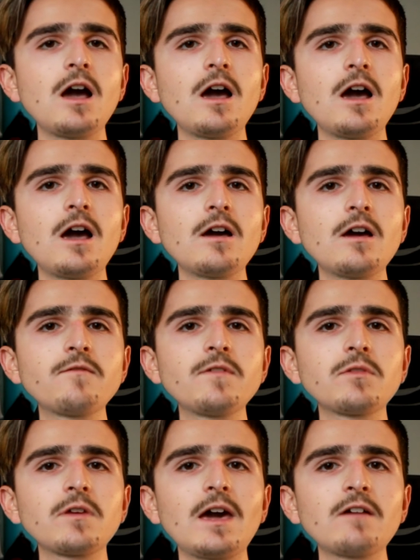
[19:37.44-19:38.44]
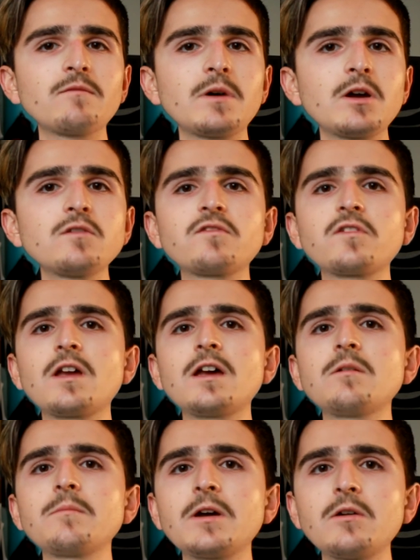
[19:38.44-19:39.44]
I feel that I have my own style
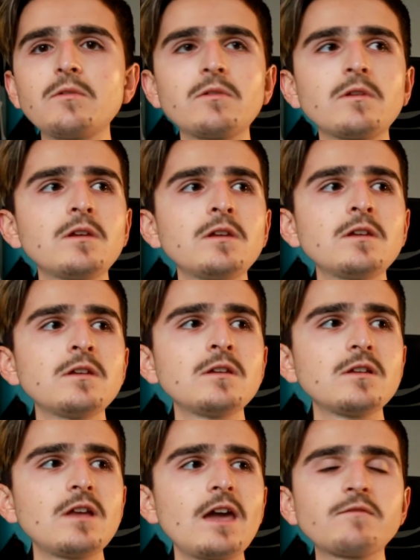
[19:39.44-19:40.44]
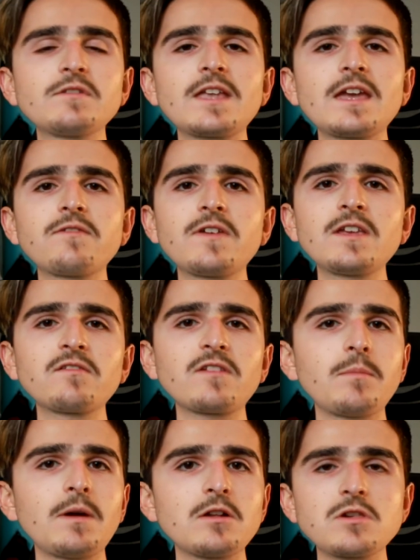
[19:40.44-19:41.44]
and my own everyday things, like
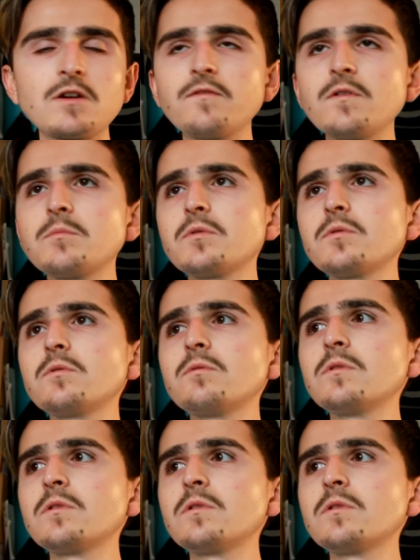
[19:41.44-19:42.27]
power chair football,